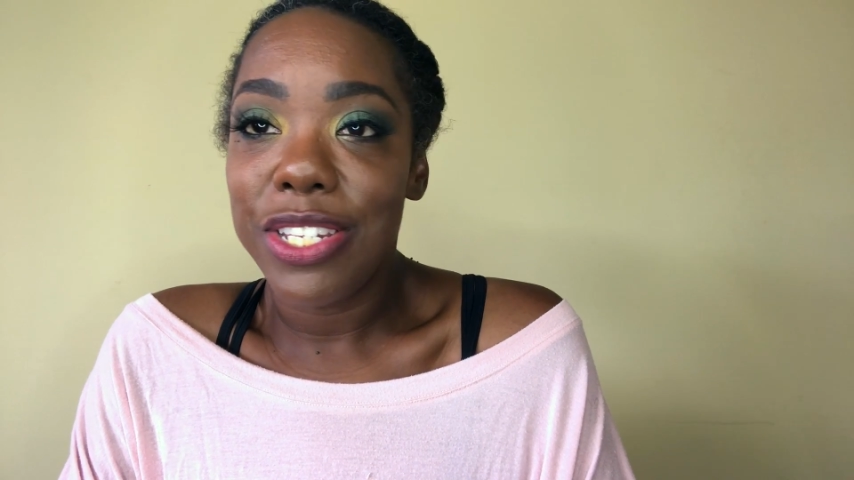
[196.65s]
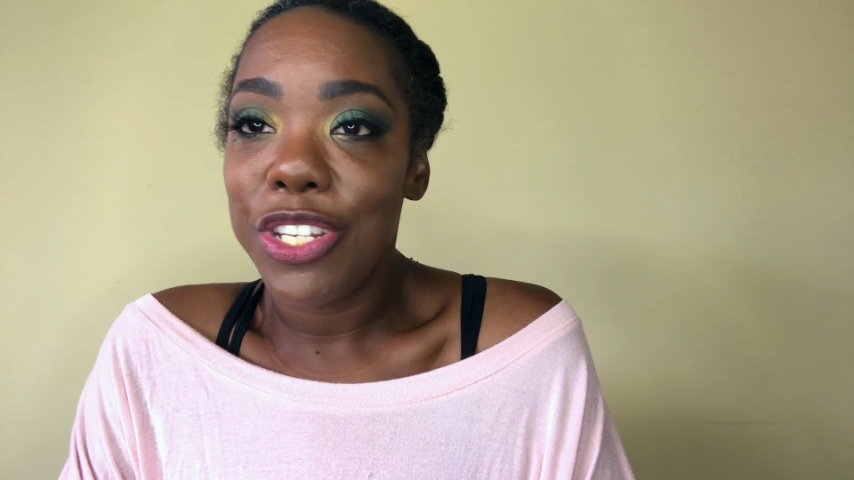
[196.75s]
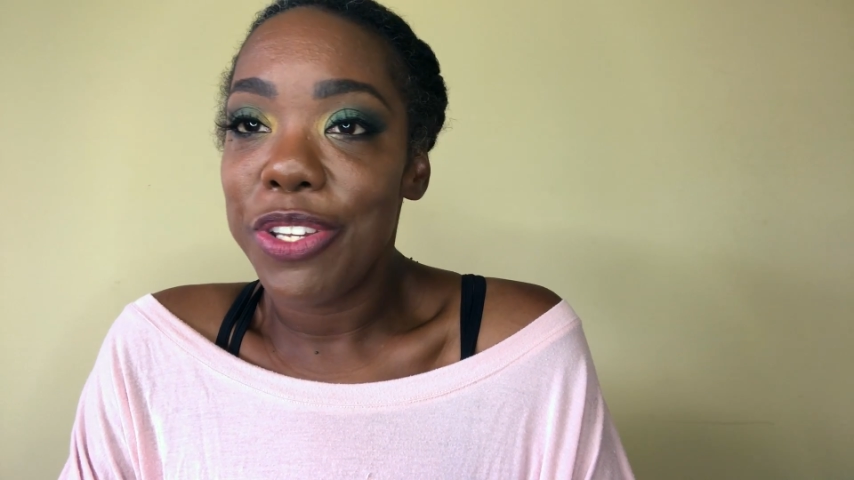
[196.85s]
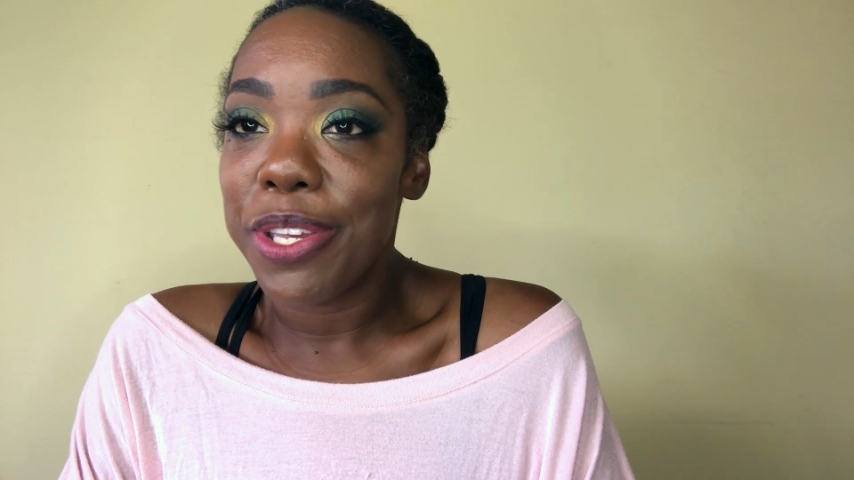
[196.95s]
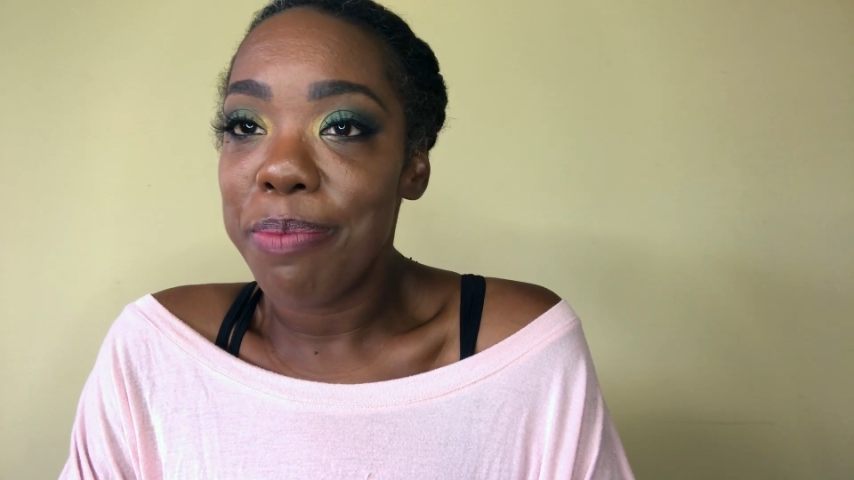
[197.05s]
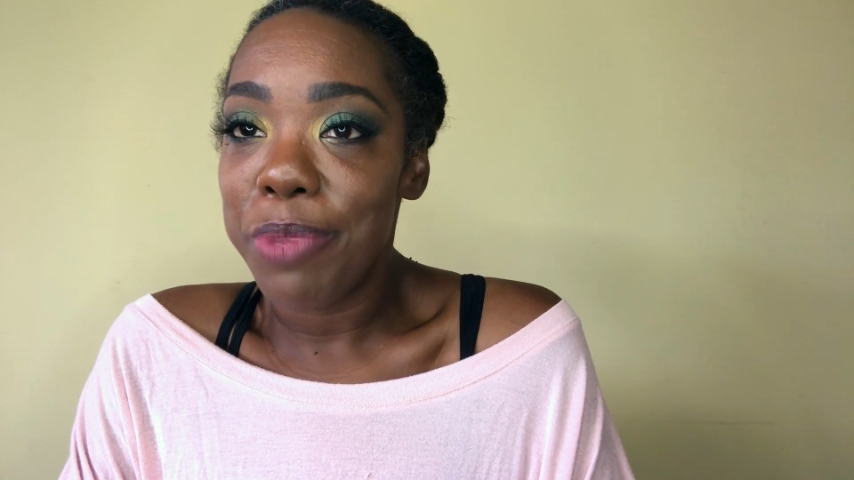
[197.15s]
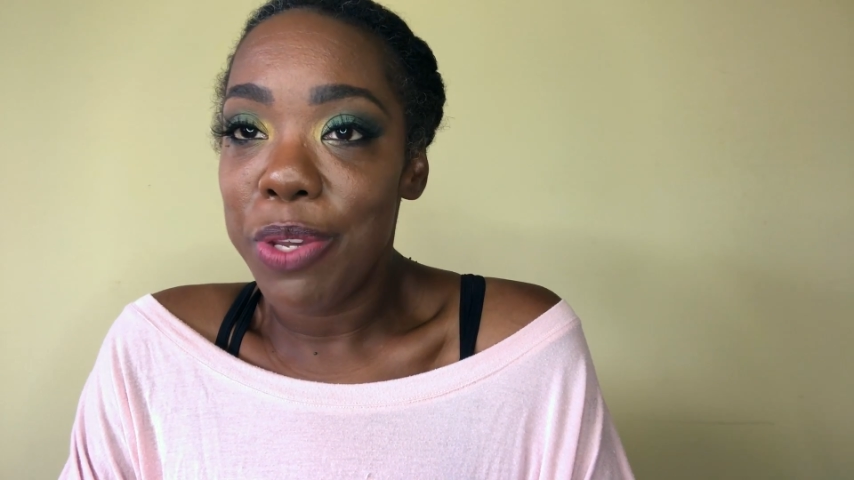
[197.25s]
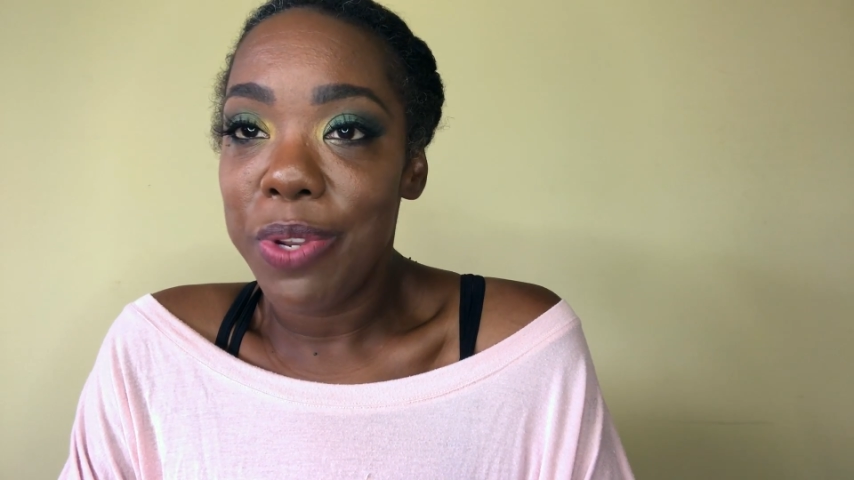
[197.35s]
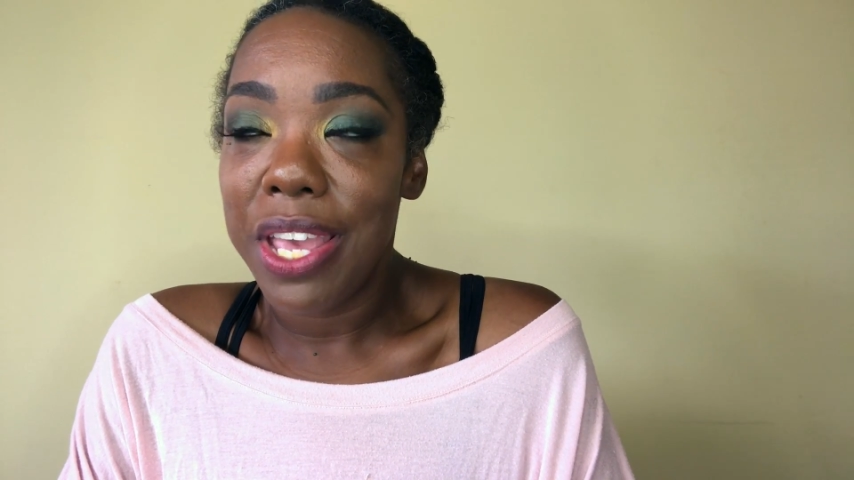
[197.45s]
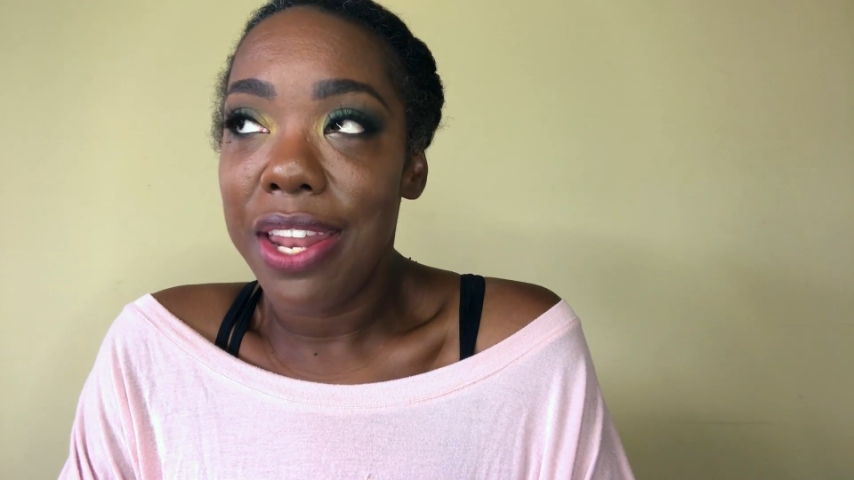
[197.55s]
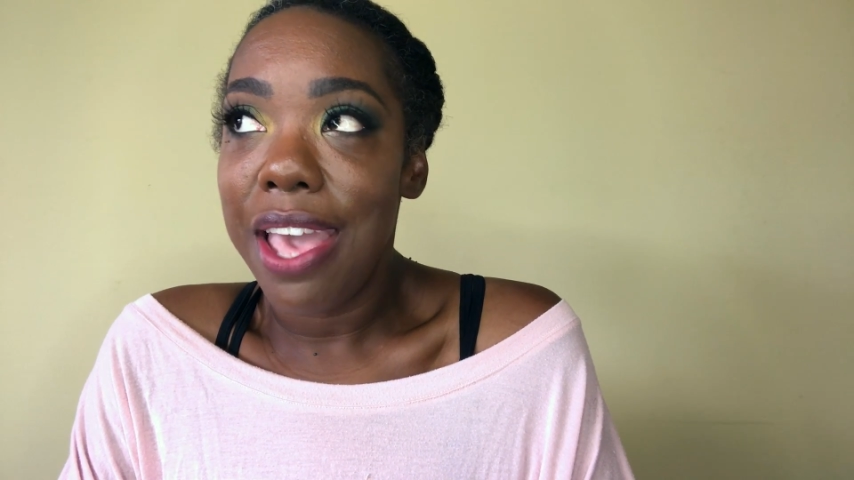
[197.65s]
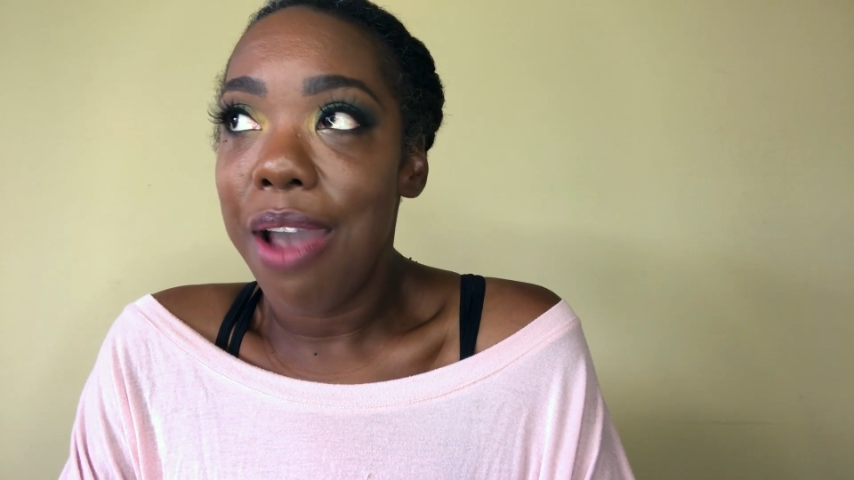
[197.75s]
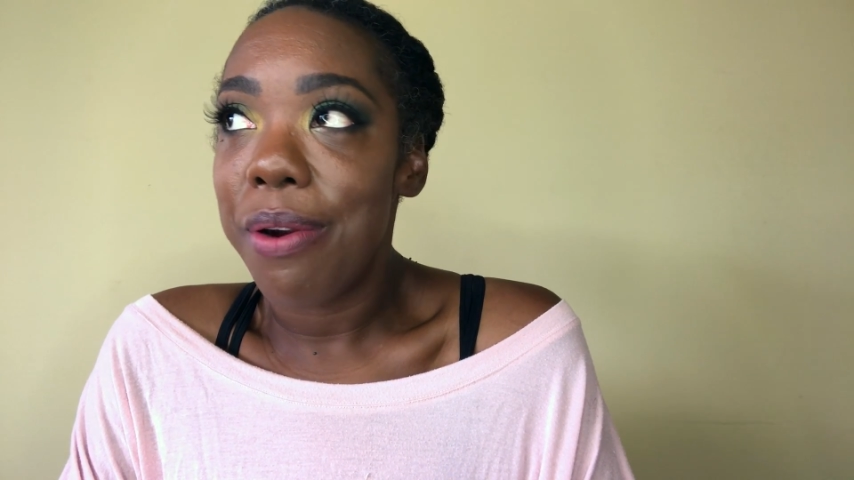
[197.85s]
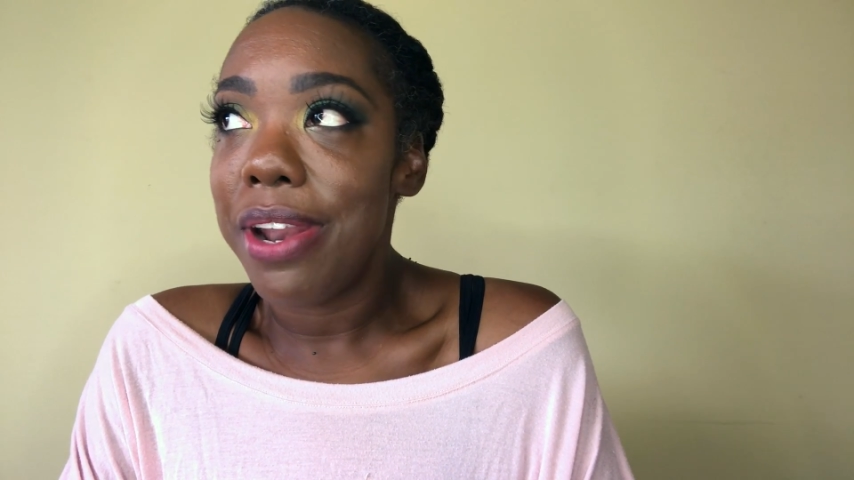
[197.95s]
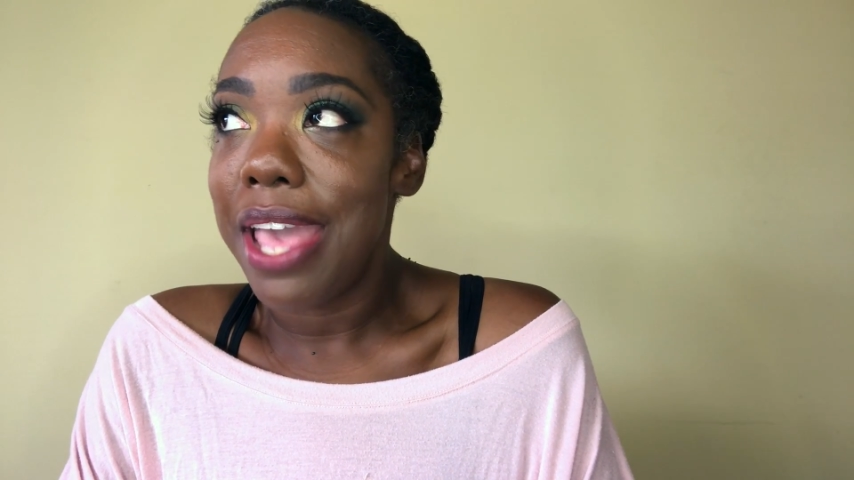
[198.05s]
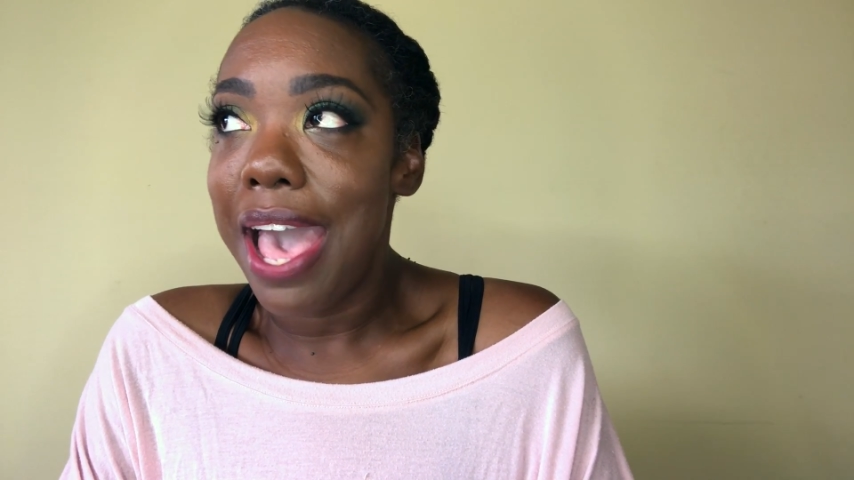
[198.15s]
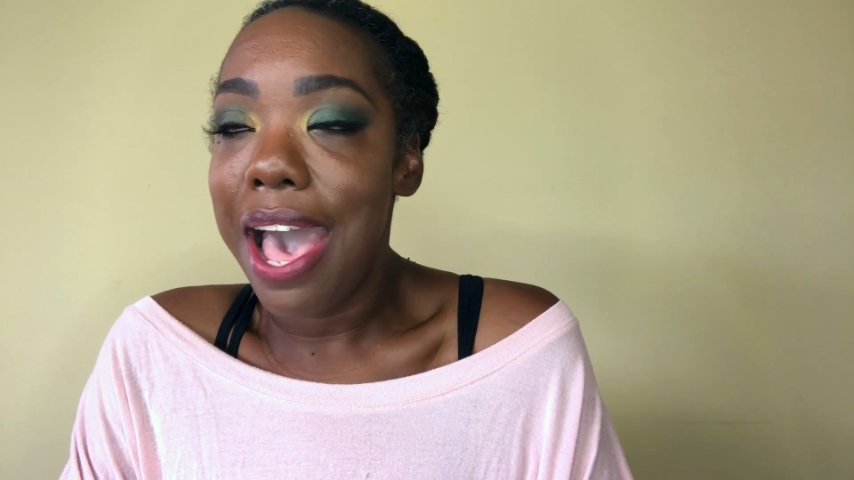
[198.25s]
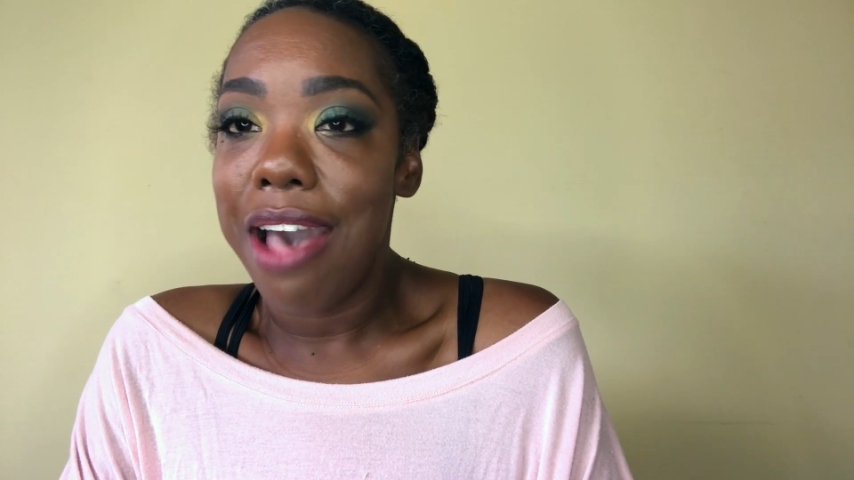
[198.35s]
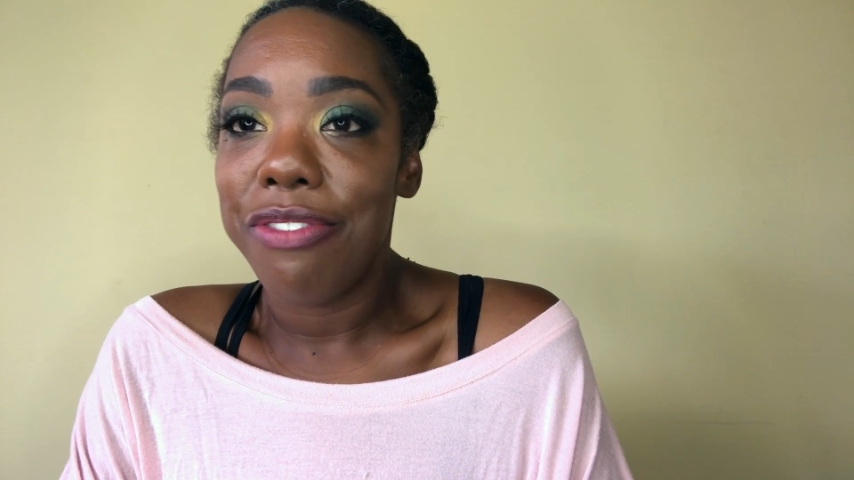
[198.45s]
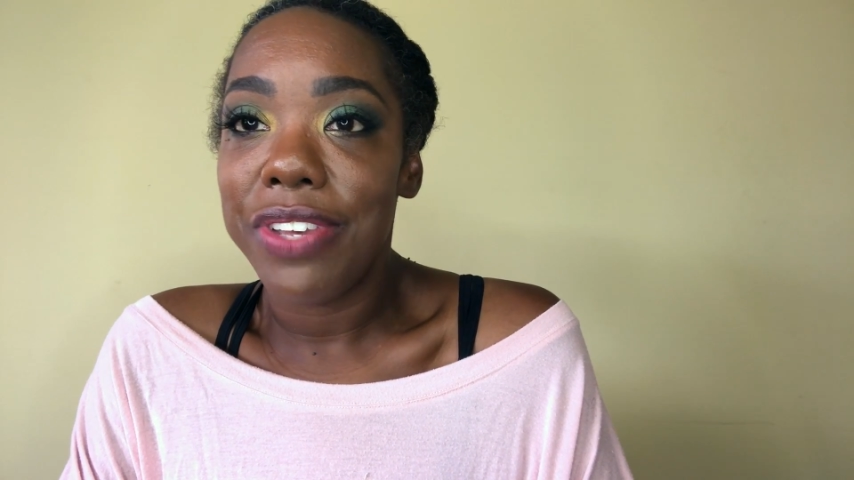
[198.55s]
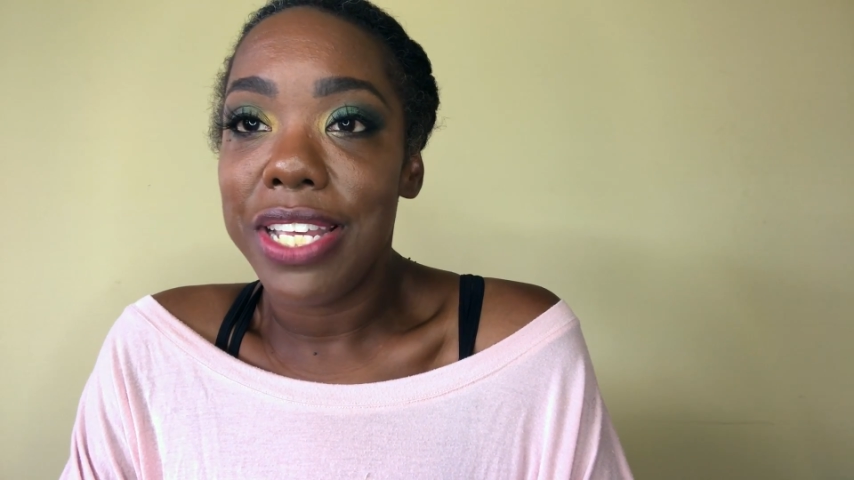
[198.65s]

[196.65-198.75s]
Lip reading: to commute an hour and a half